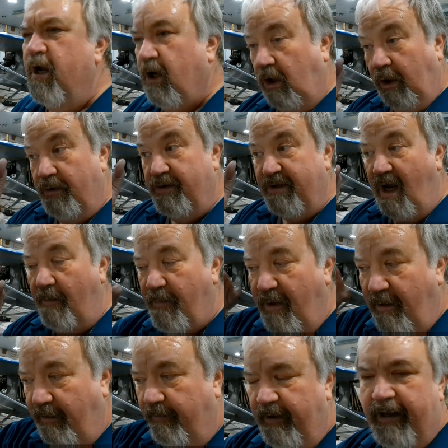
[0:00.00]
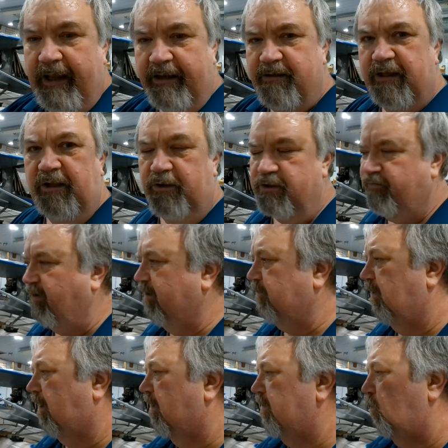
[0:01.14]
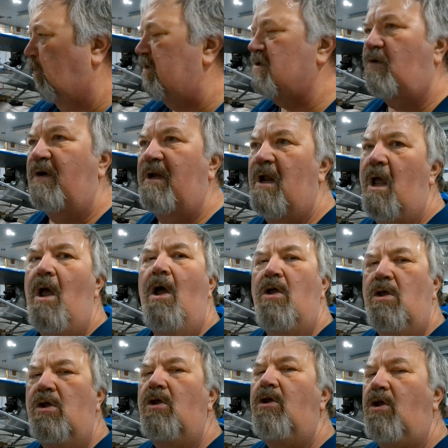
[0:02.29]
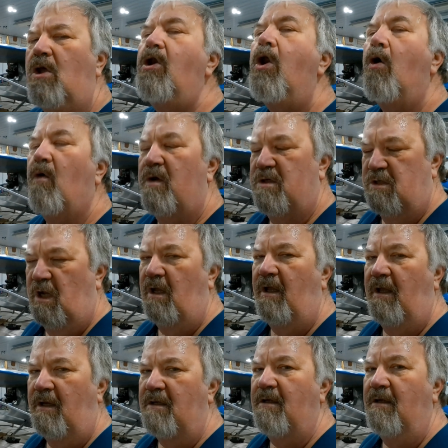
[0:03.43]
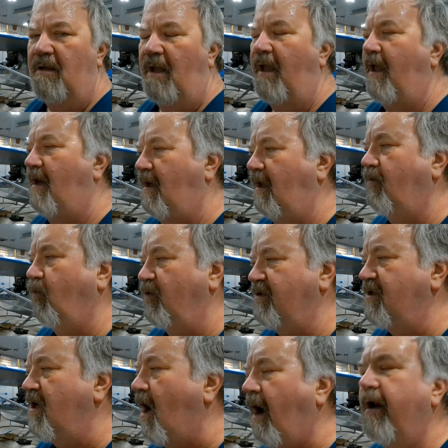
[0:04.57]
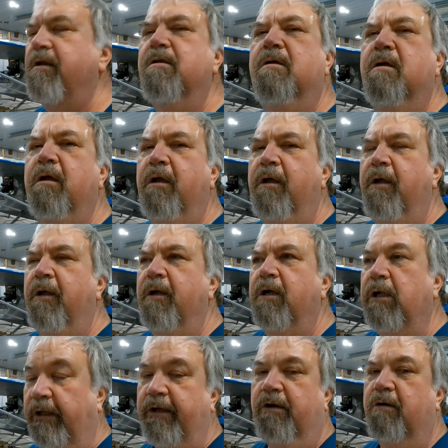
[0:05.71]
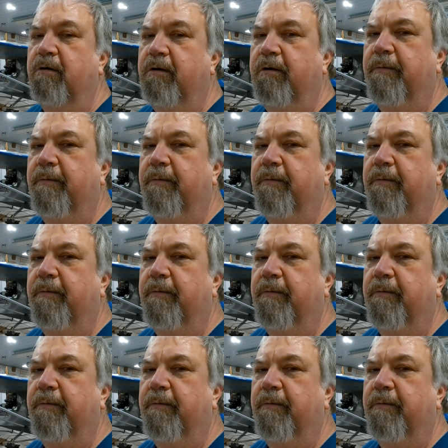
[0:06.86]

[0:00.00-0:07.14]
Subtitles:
Close up, it looks fine, but on the windscreen, you noticed it, and it was not clear.